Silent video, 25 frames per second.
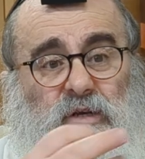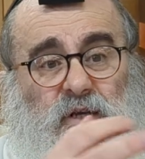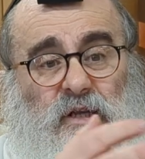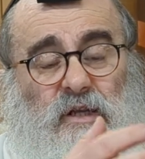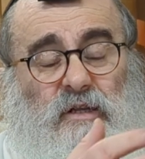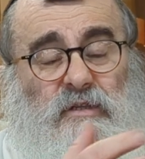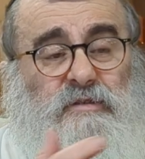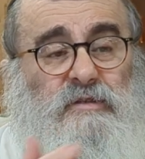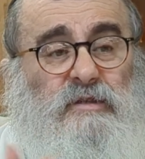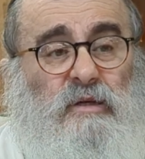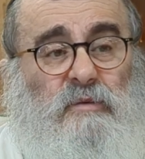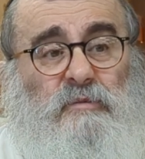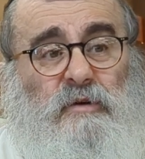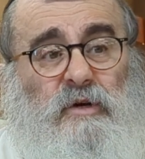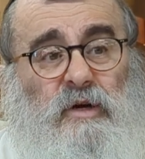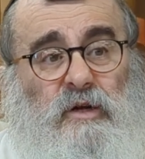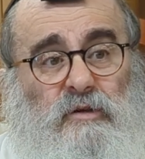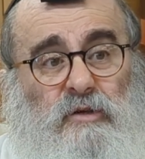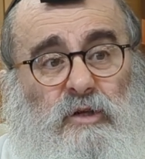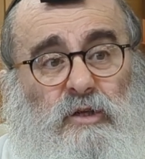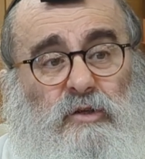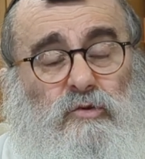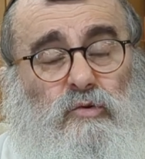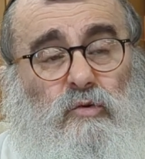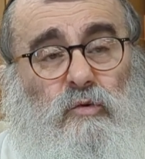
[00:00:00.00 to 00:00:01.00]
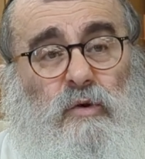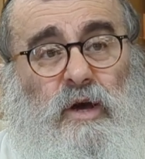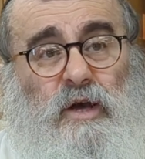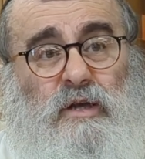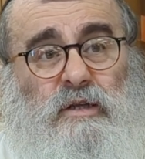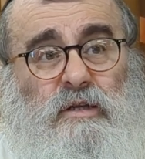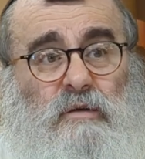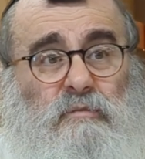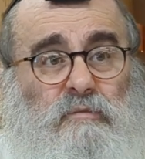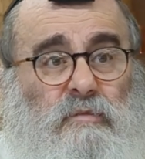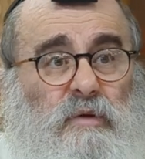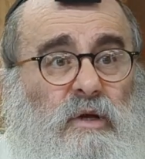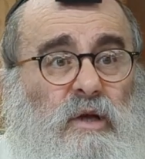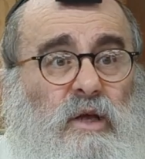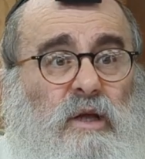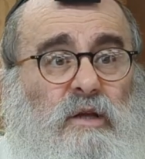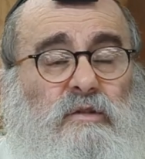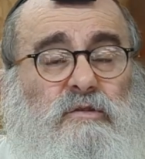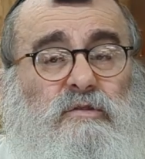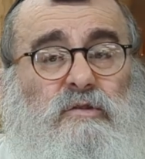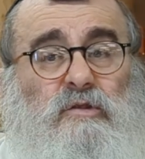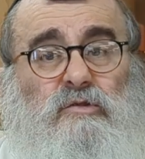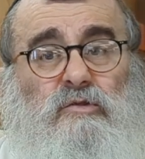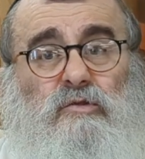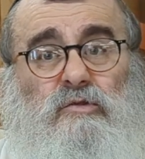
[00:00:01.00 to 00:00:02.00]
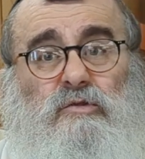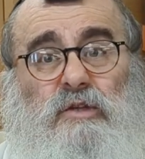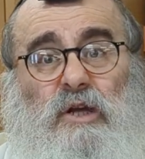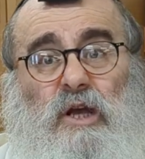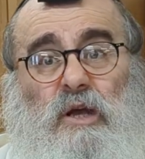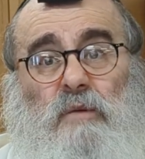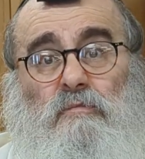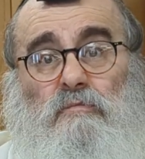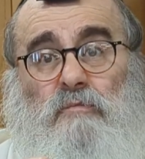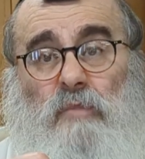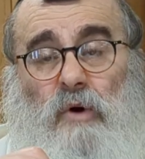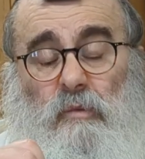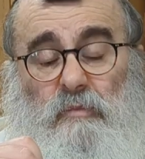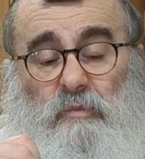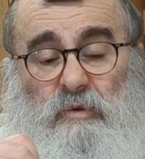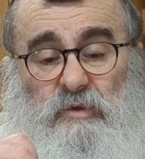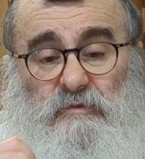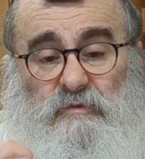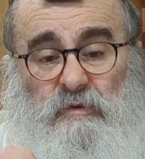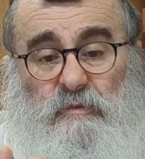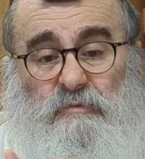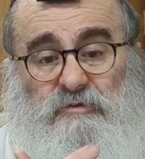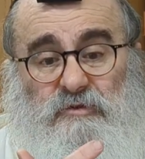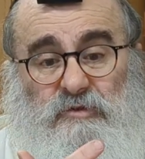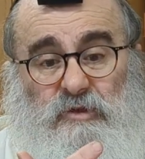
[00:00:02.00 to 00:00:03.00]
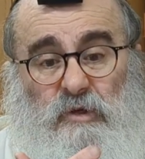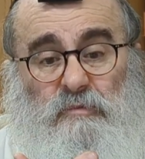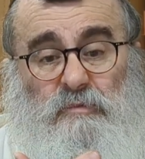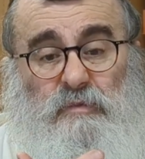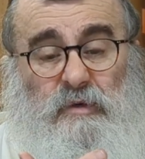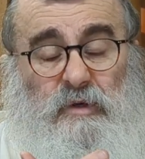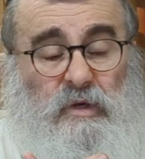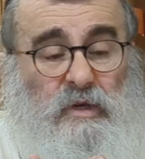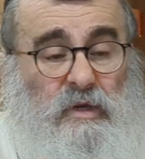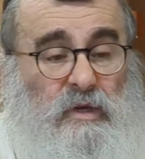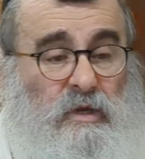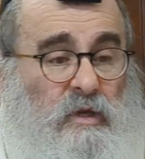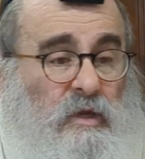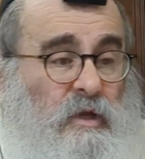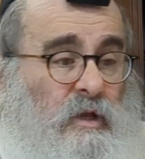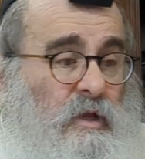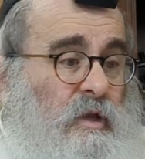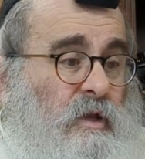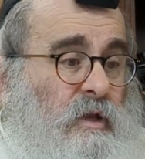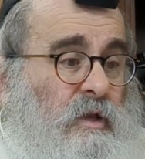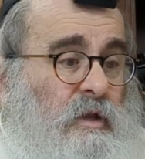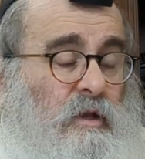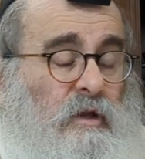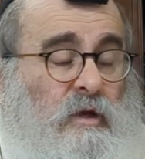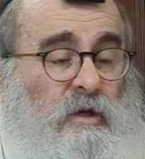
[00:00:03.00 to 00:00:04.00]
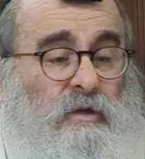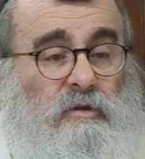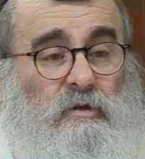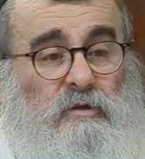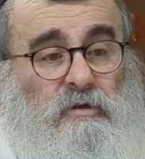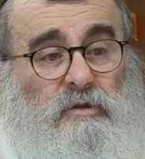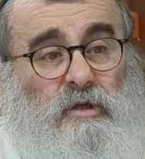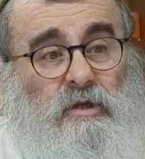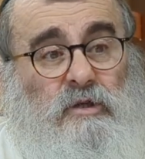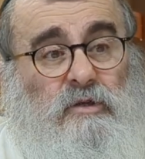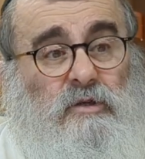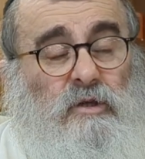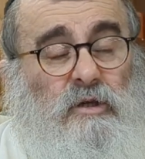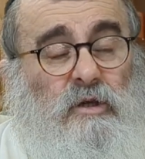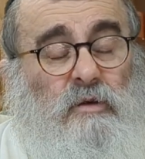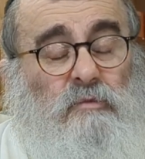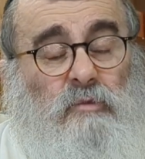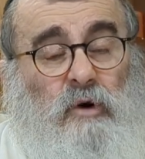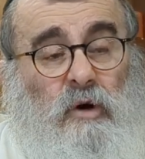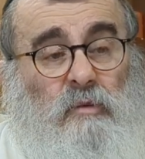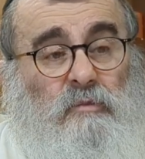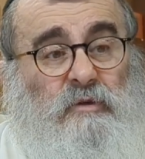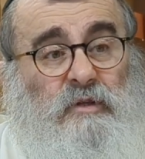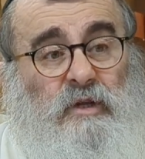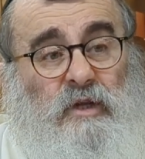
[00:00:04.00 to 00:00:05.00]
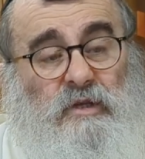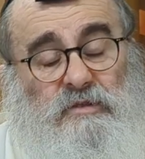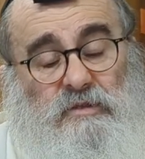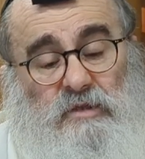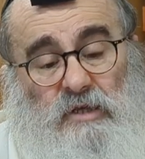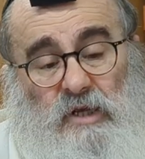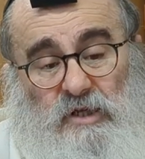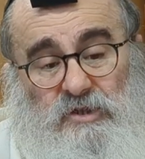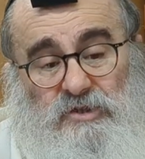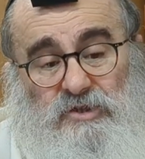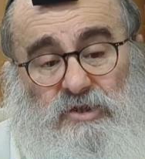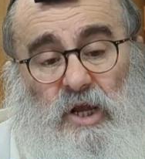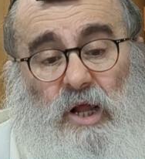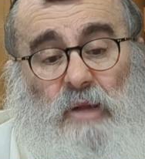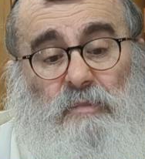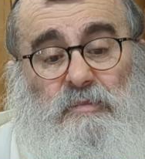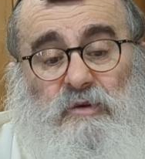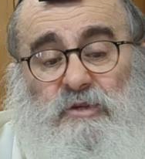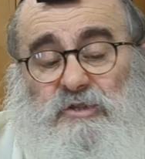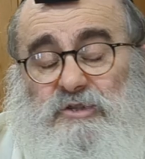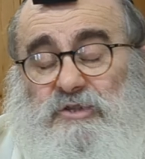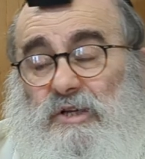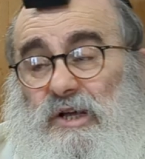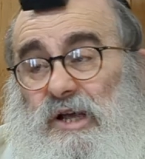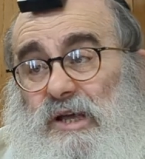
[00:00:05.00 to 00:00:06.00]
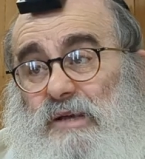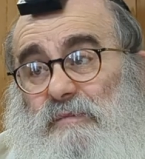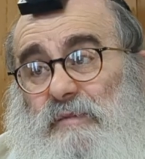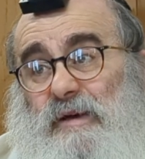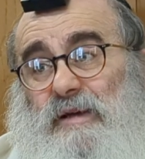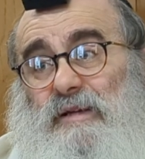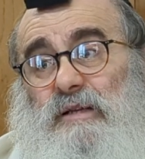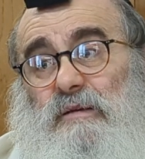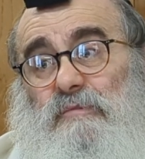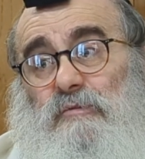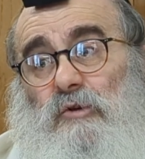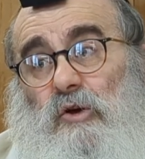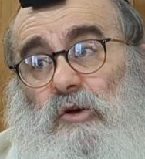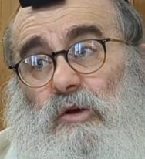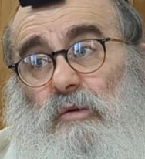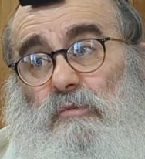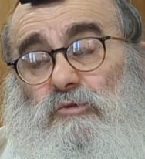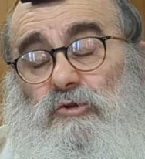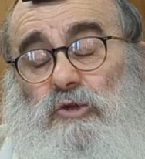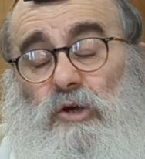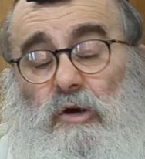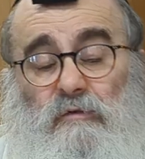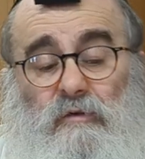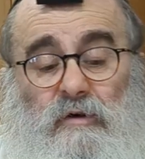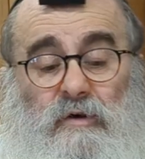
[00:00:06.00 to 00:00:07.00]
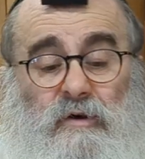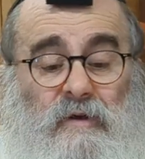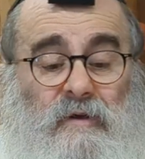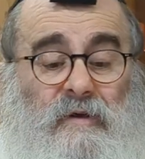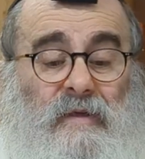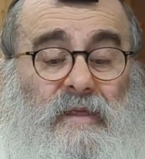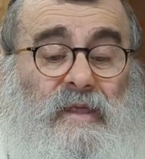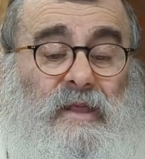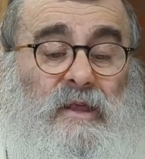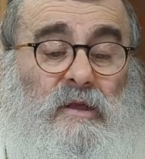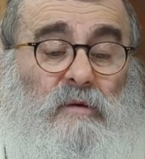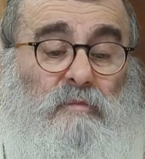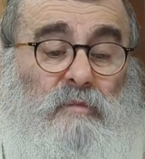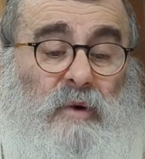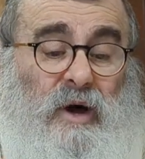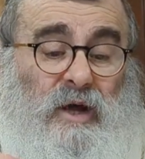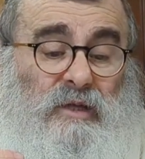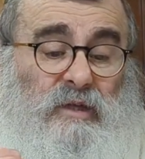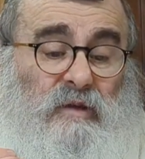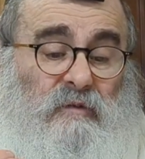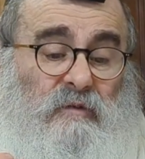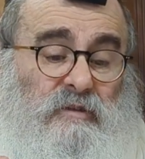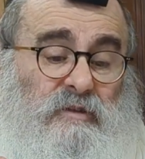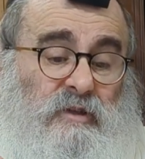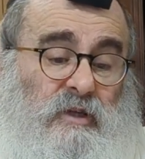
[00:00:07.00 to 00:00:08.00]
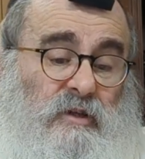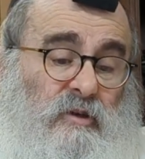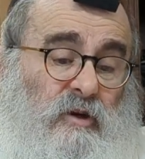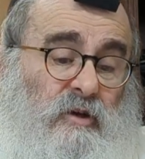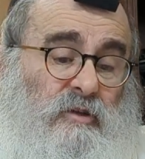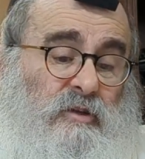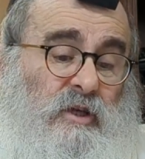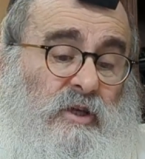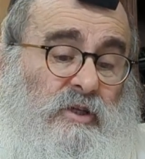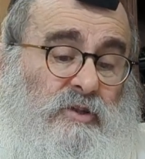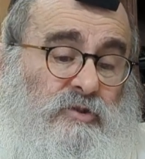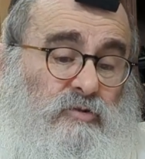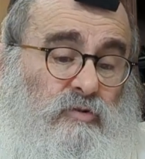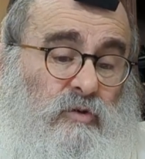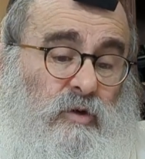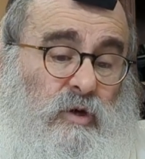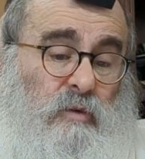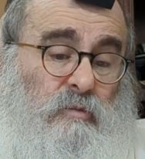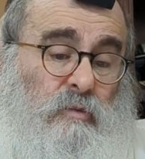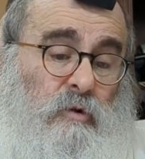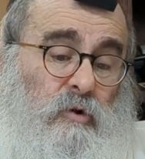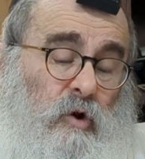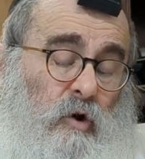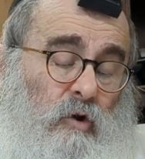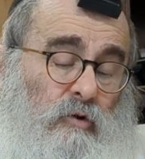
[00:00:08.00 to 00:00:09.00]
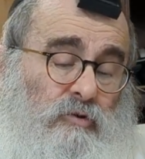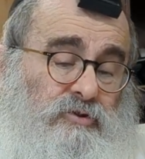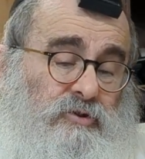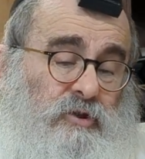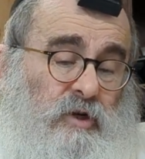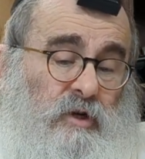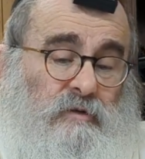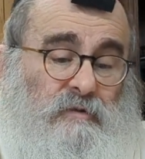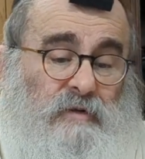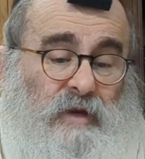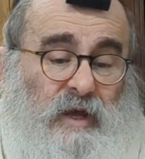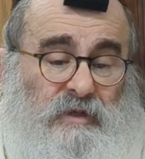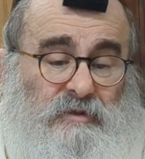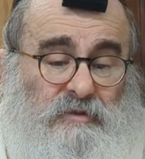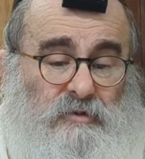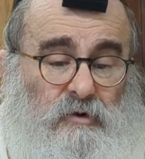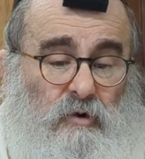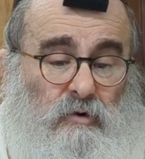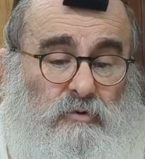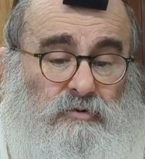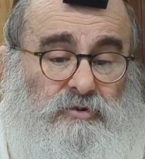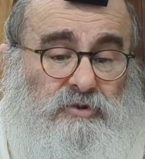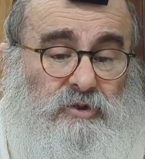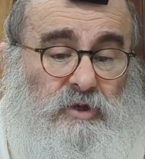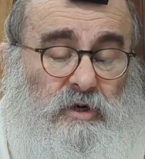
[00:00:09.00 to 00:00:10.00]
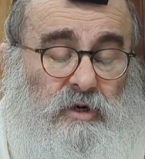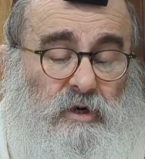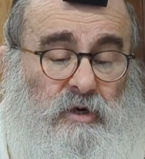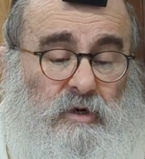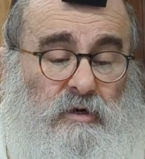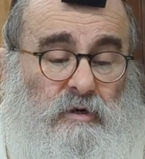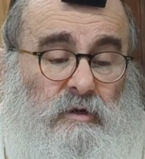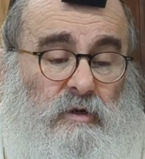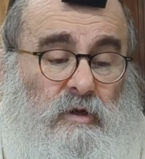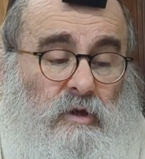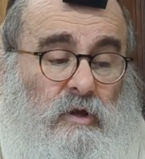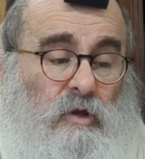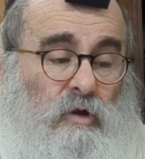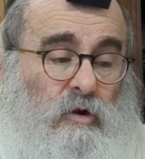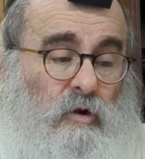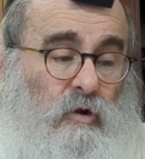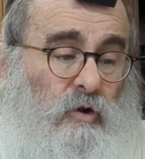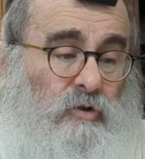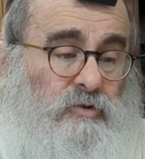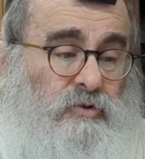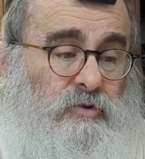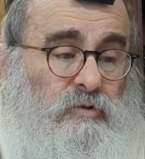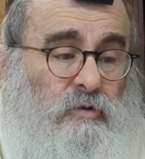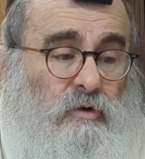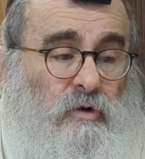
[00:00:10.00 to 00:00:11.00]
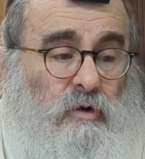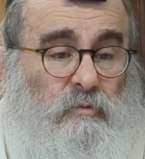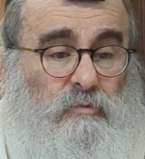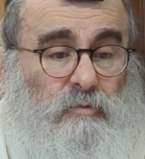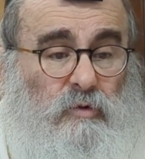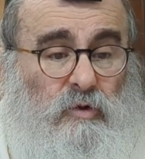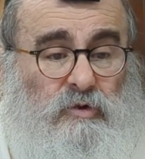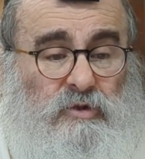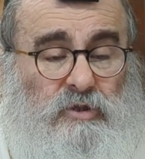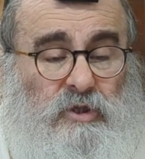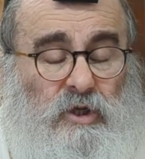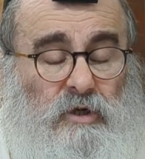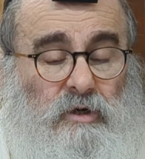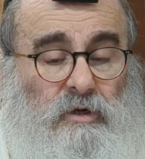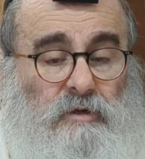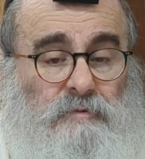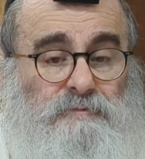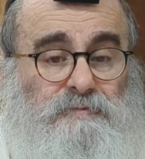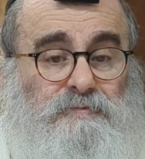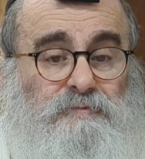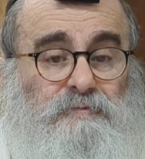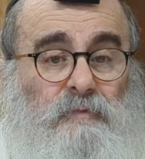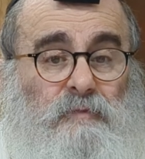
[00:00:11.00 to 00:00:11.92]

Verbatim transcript: killed somebody, you need two edim. It's to take moment from somebody. In your in your moment, al pishnayim edim yakim davar. But if it's in your isurim kosher, not kosher, osur or mutar,